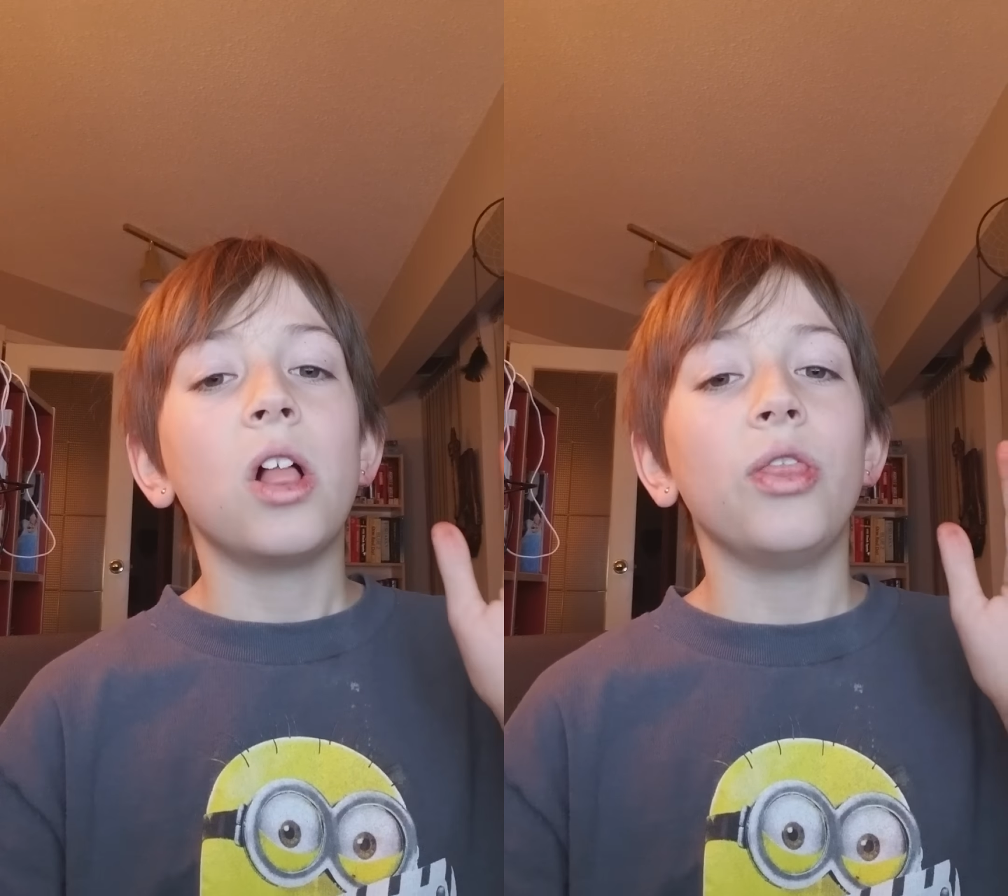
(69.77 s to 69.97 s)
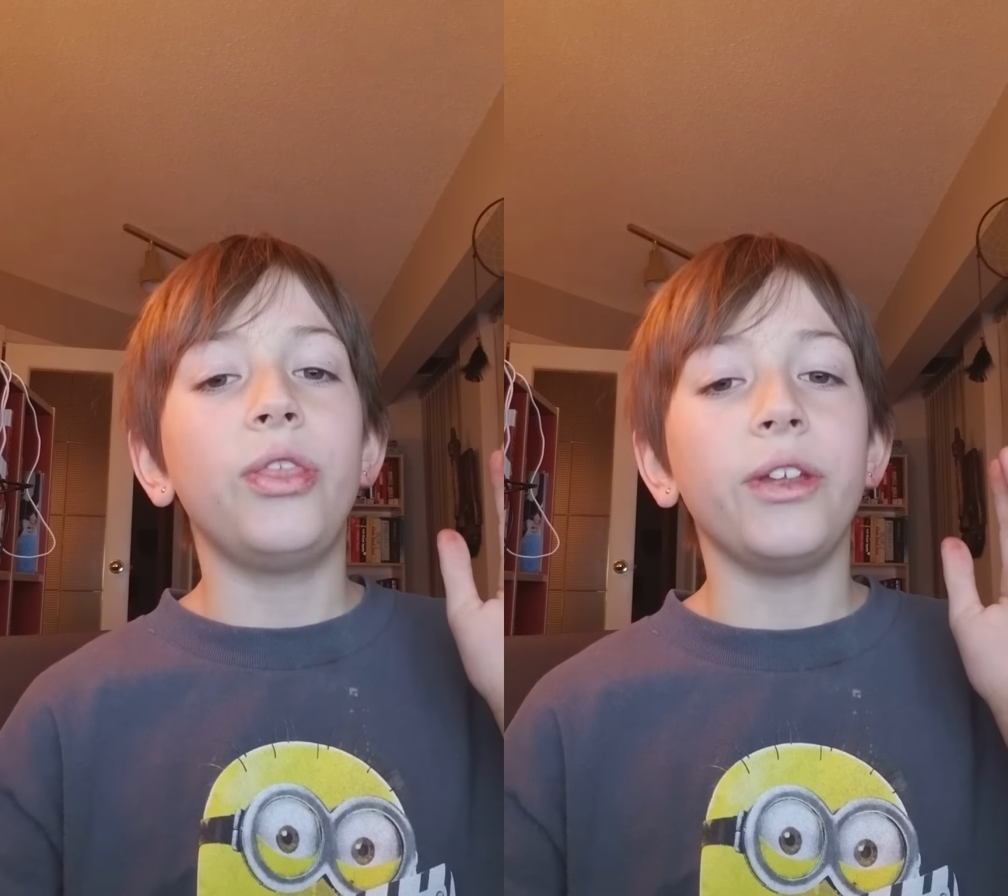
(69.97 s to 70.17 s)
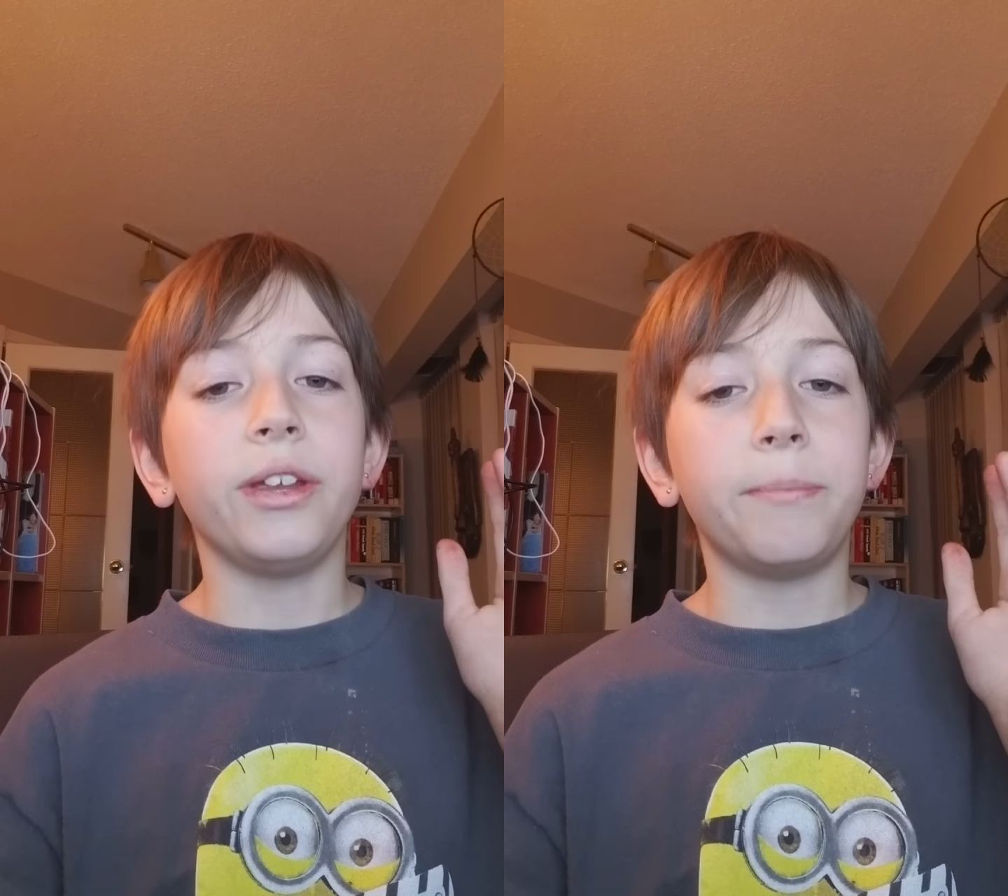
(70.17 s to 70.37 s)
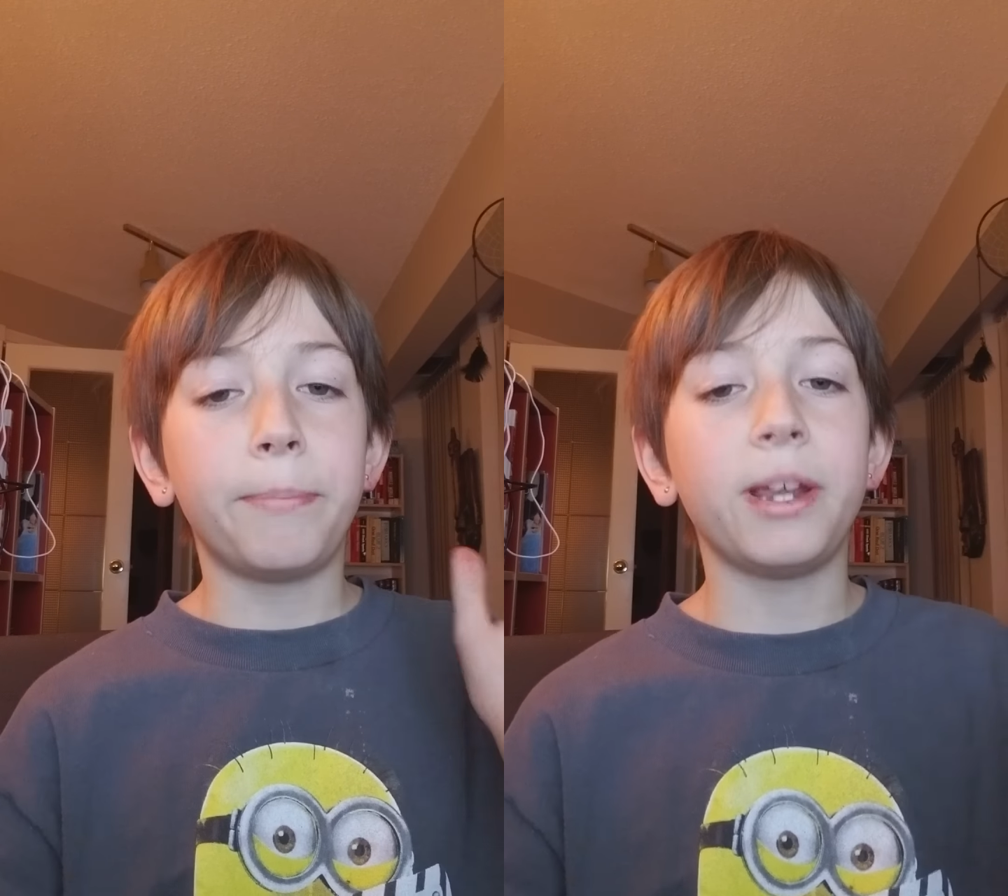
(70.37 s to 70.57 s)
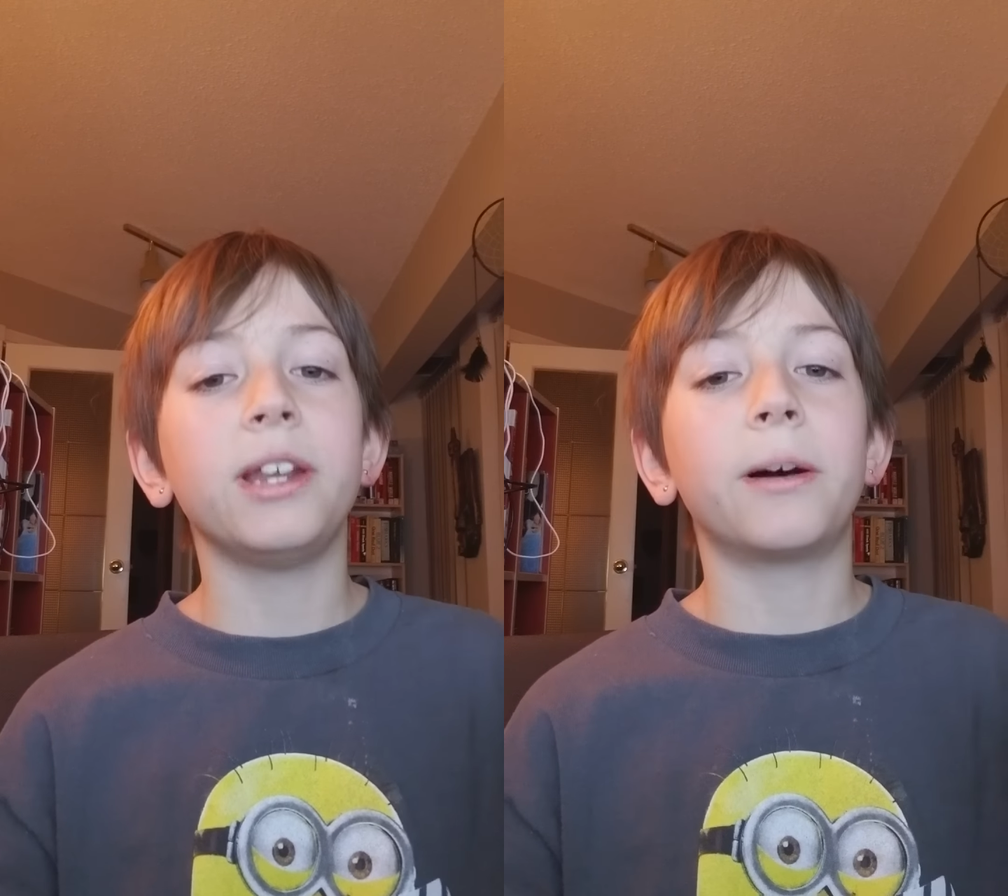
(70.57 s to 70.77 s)
the
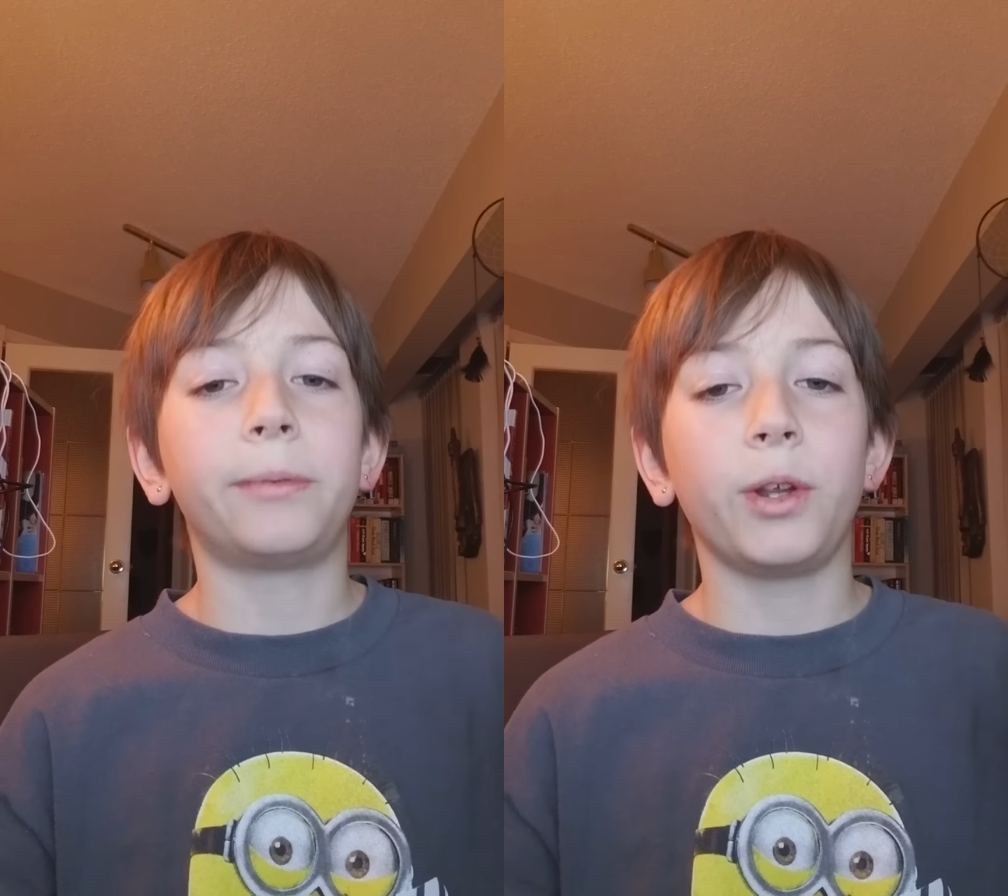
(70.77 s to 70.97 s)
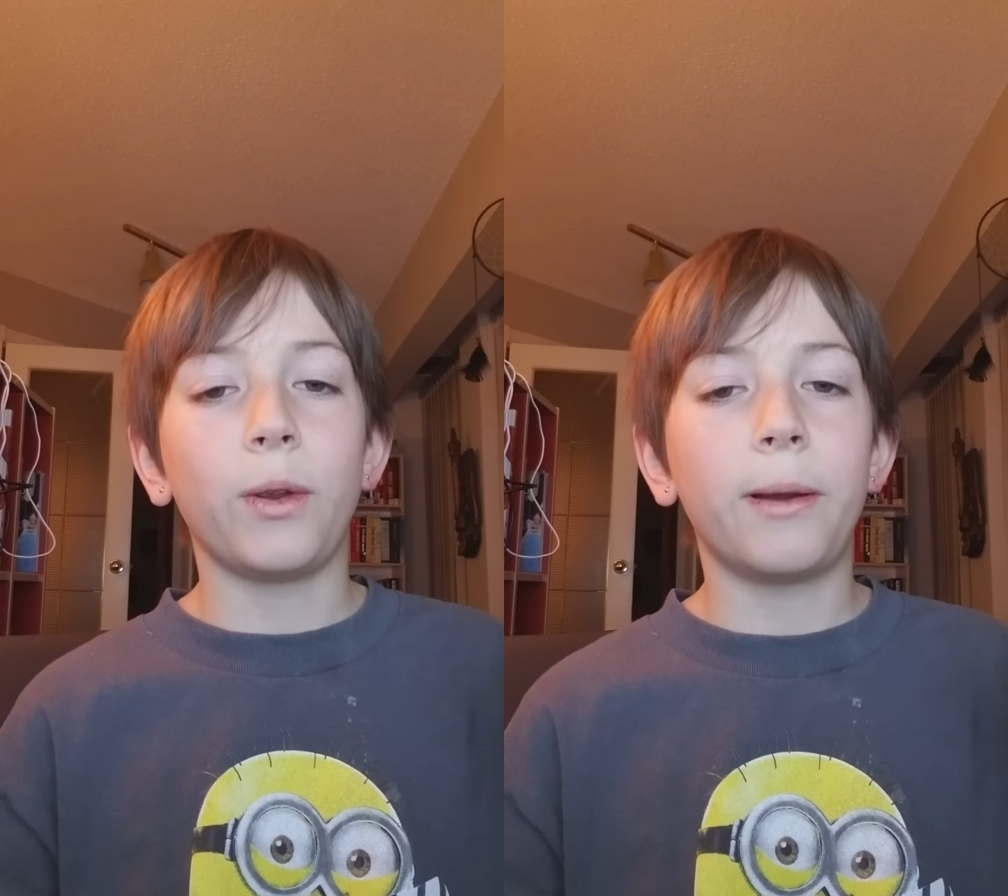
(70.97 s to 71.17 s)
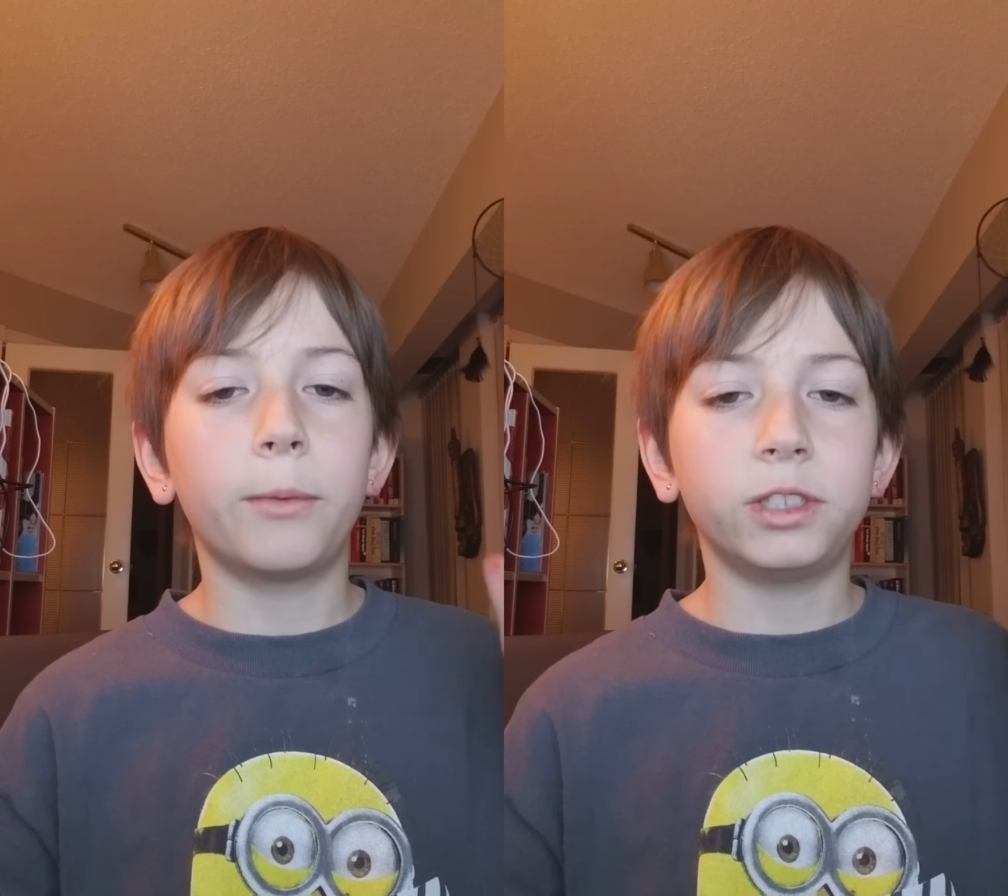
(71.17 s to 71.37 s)
PWM,